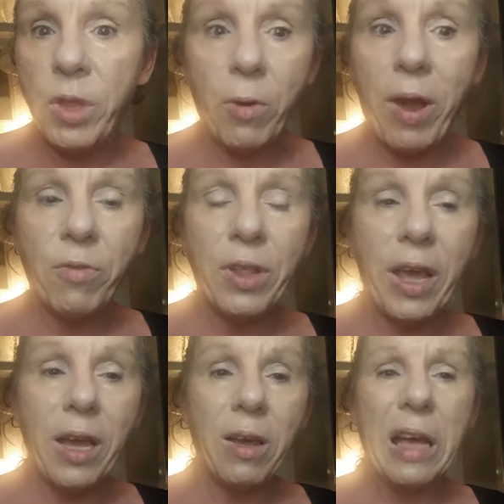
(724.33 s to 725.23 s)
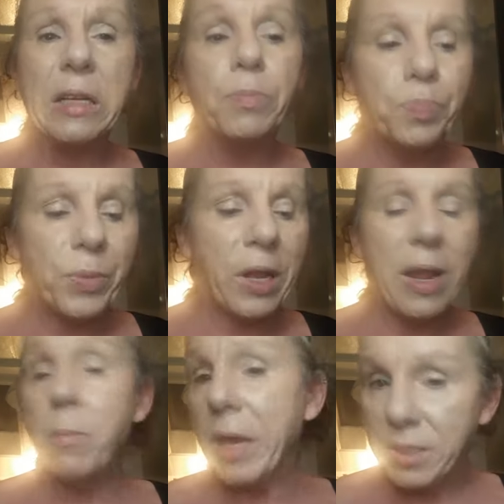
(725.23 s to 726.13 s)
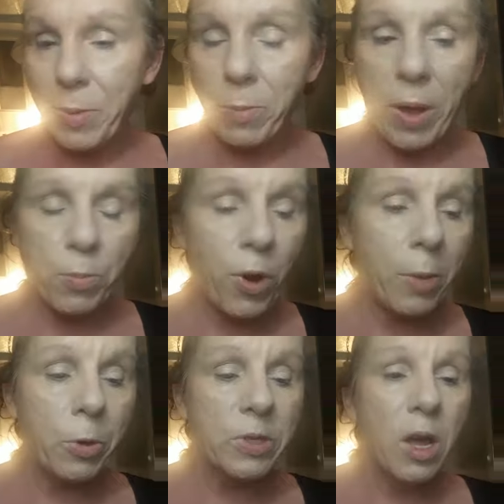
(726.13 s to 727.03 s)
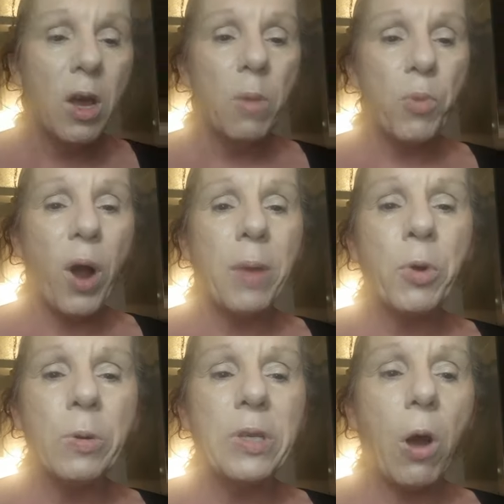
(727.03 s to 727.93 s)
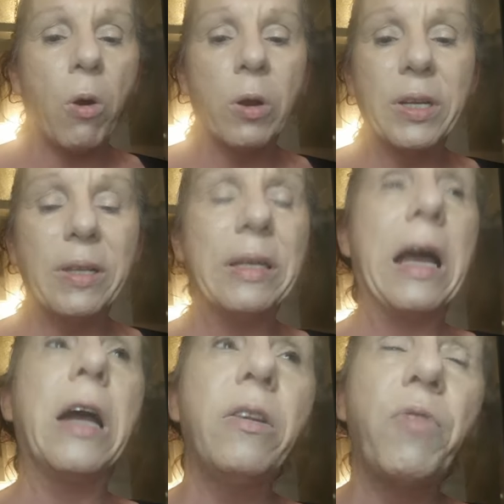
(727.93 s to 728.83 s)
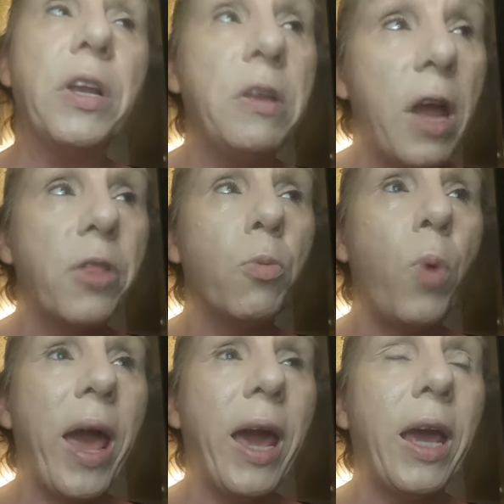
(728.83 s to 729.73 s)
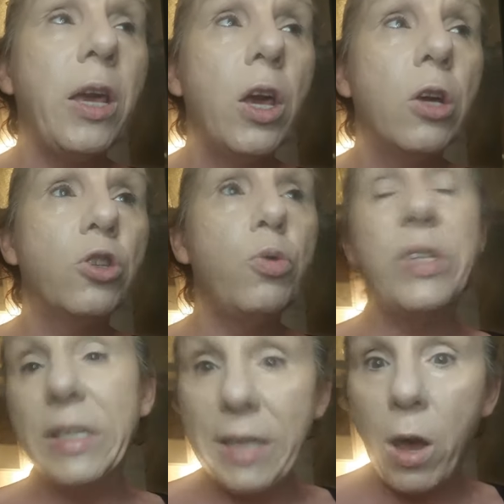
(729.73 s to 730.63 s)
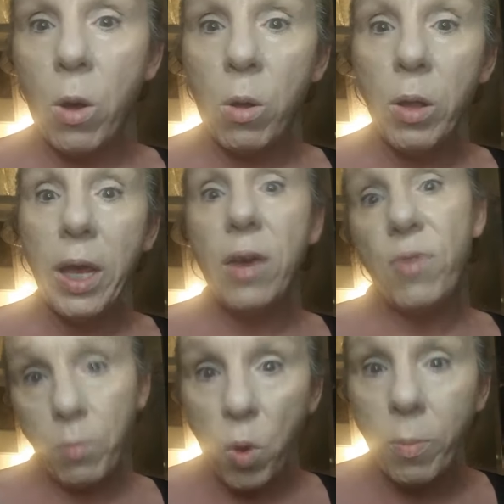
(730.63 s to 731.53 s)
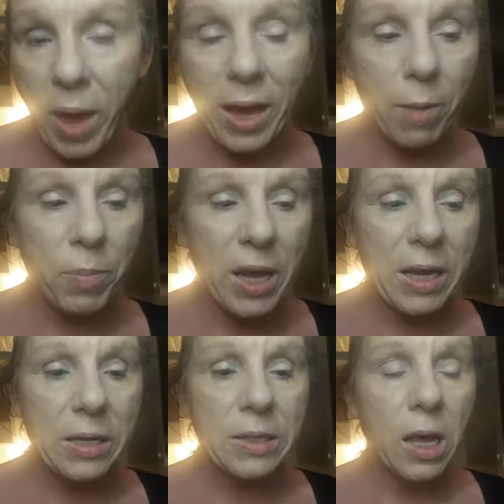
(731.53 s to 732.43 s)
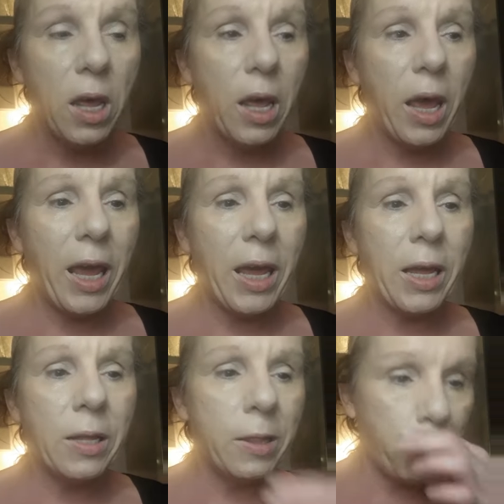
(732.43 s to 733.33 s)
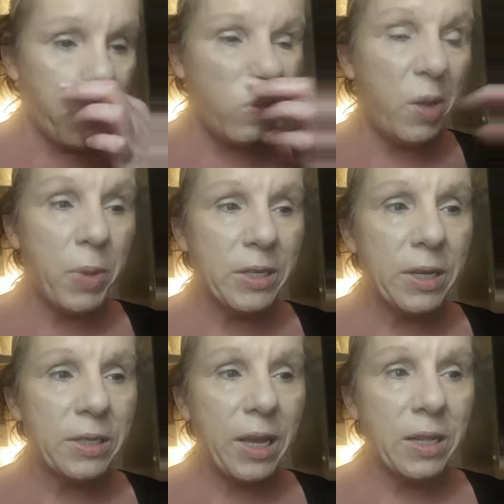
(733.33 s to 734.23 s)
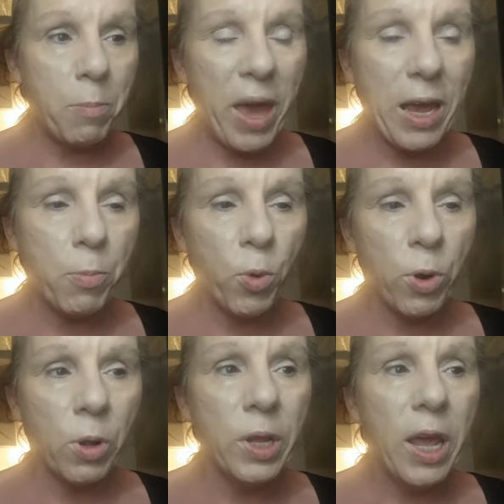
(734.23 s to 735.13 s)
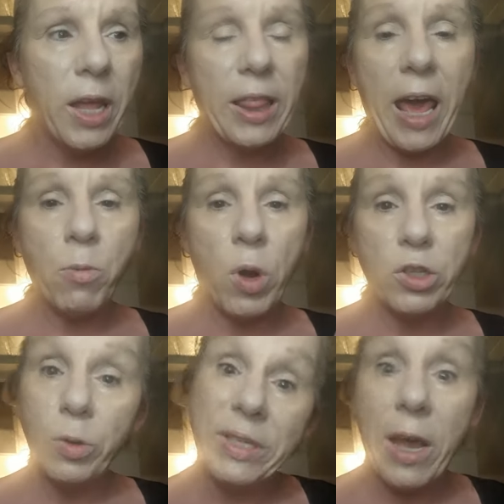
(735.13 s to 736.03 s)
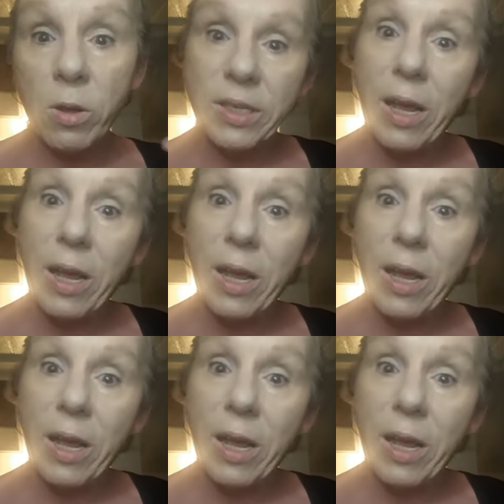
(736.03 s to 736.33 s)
They're everything. Let me explain about primers. Primers are kind of another way to sell even more makeup because in the beauty business, in the makeup world, they want to sell.